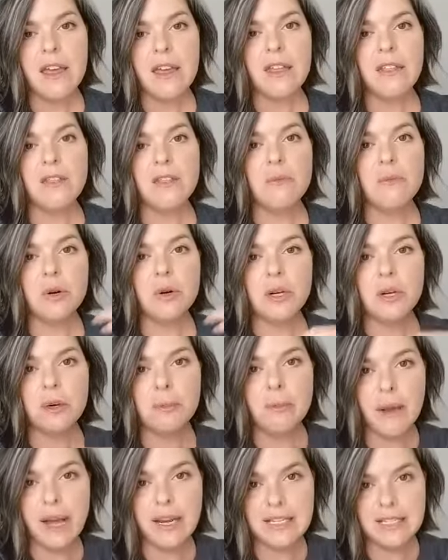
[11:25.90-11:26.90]
the more
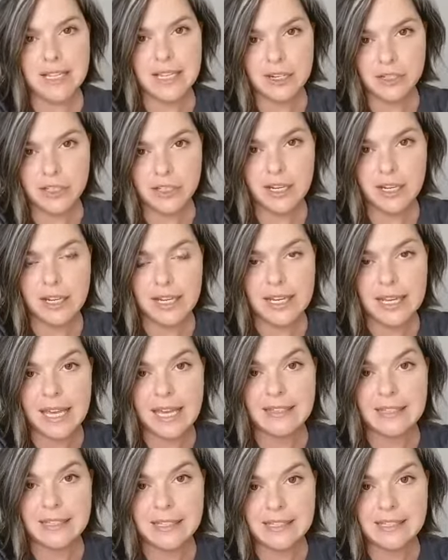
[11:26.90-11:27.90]
your body's actually going to
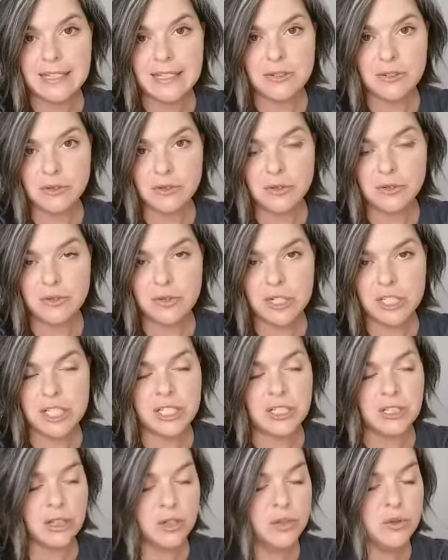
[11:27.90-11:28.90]
get the essential
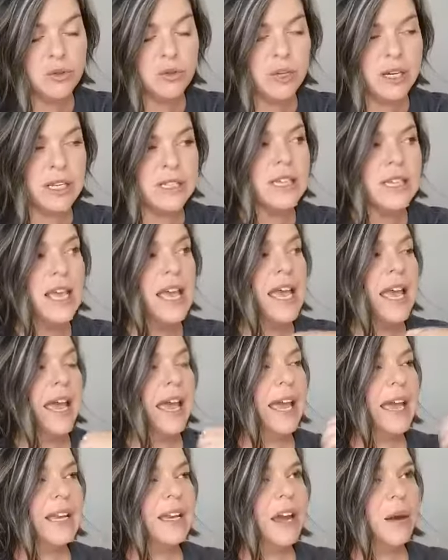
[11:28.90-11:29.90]
nutrients.
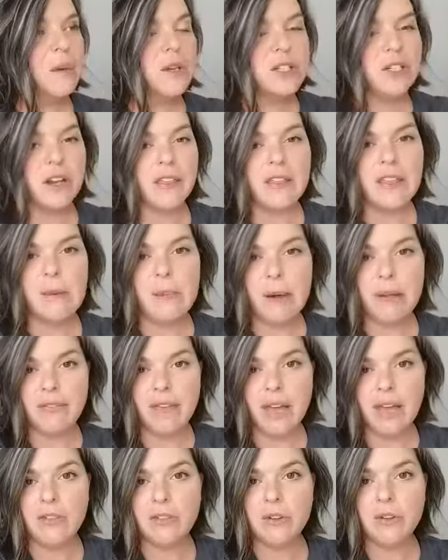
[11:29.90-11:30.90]
And I want you to think about
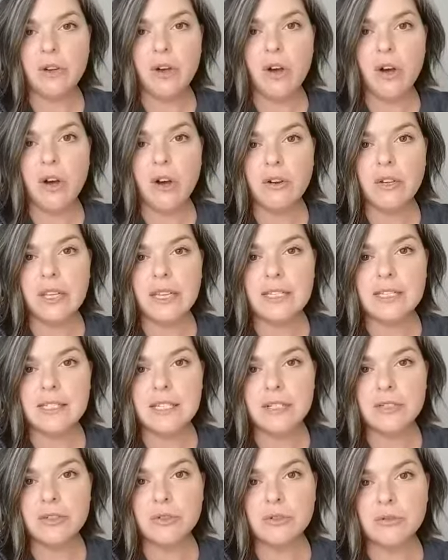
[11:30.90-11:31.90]
that. They're called
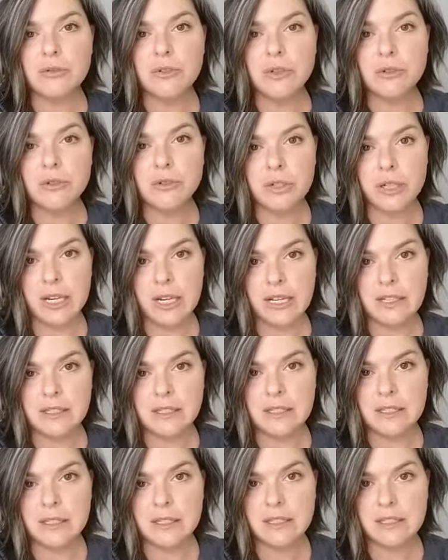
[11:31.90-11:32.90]
essential
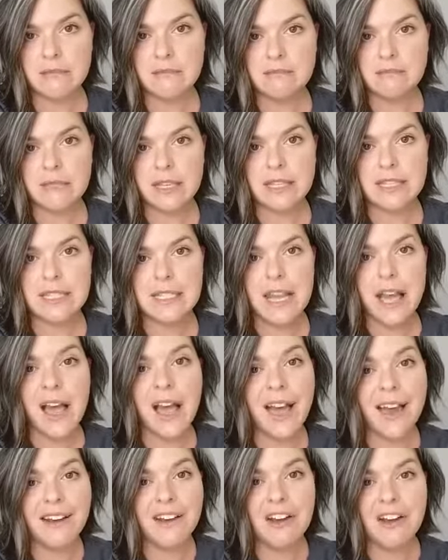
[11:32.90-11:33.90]
nutrients. That's
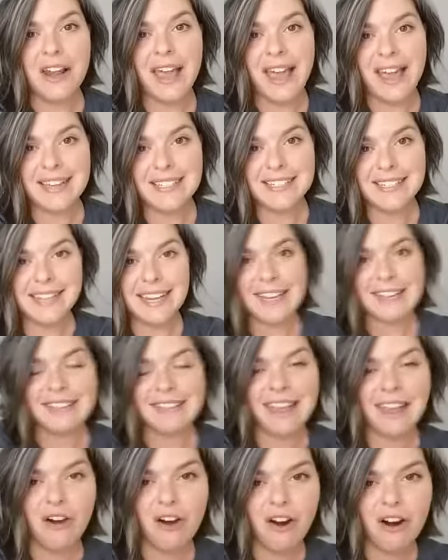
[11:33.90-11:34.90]
not on accident.
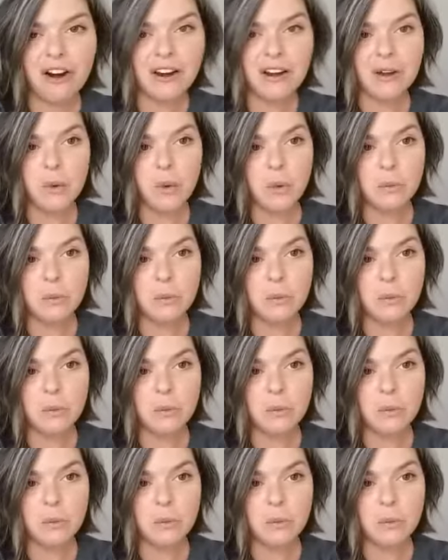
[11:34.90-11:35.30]
They are,